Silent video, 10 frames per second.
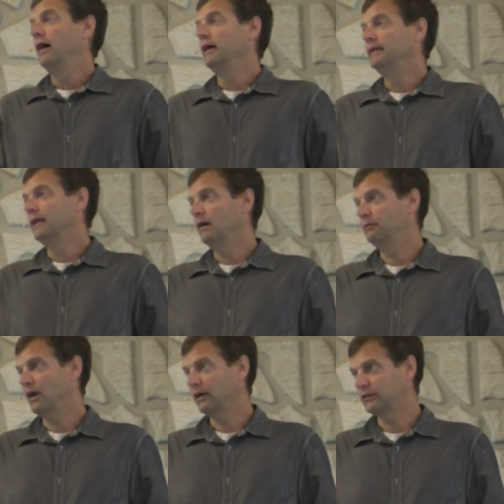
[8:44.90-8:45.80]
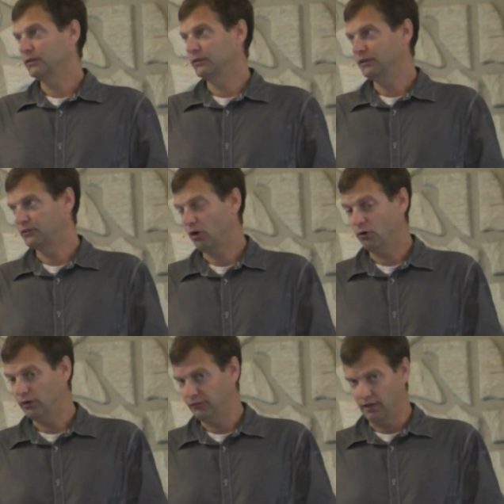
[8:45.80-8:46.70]
And a uh, doctor that
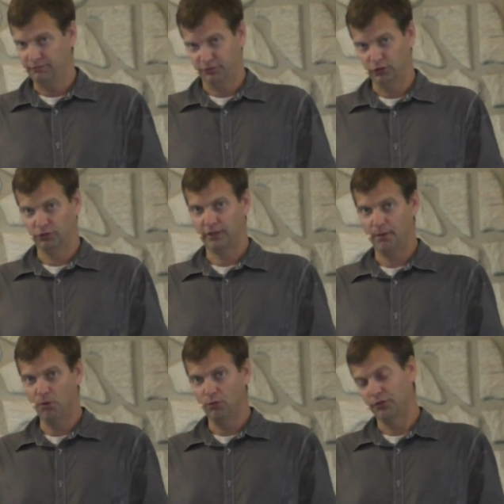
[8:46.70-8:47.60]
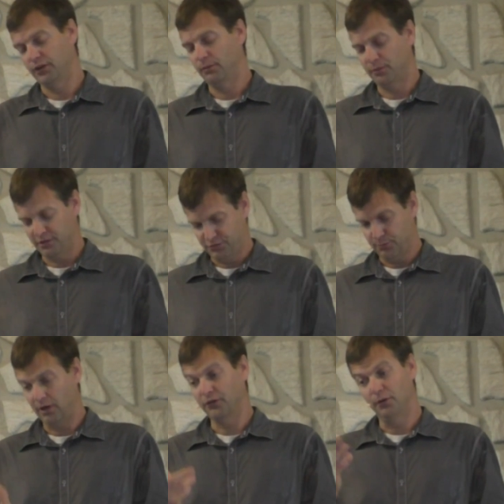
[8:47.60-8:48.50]
saw it at first came over to him. They
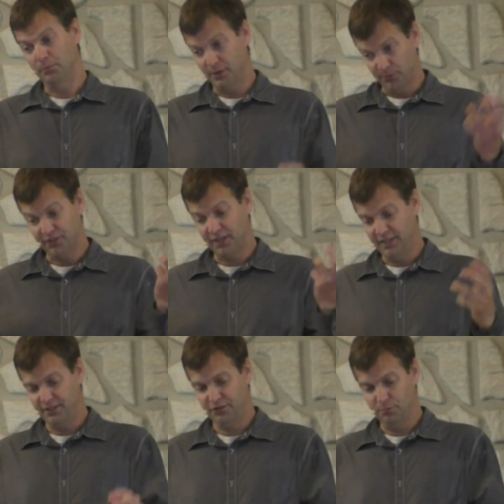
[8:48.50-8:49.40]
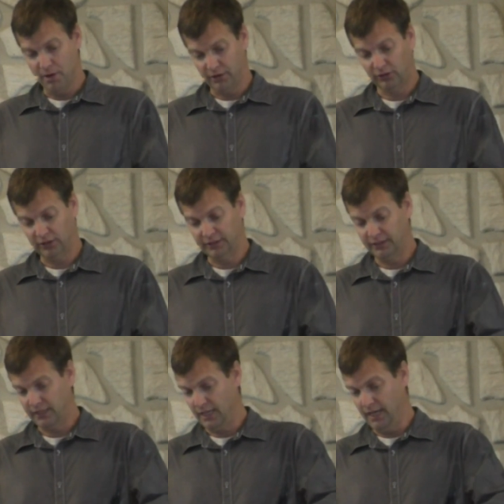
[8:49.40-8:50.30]
surrounded him, did what they needed to do
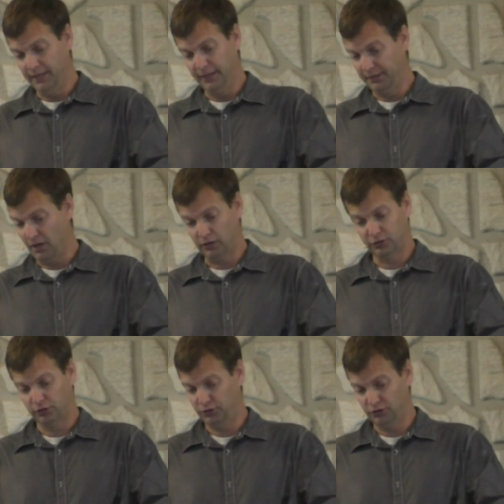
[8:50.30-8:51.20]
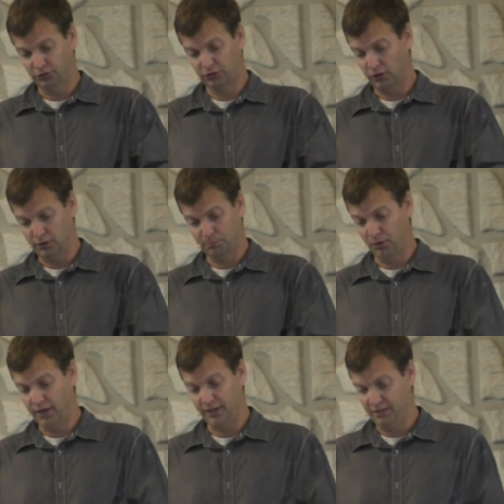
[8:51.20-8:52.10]
medically. And the doctor just started
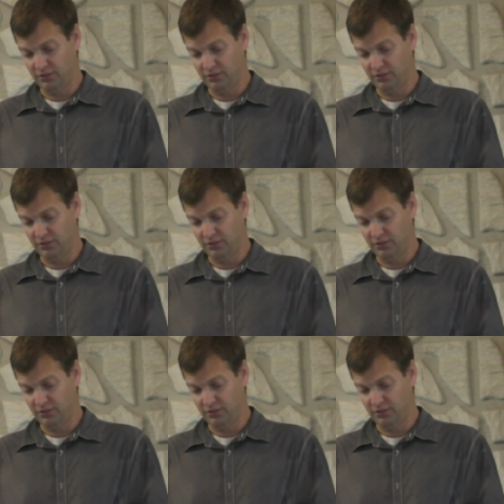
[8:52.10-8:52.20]
praying.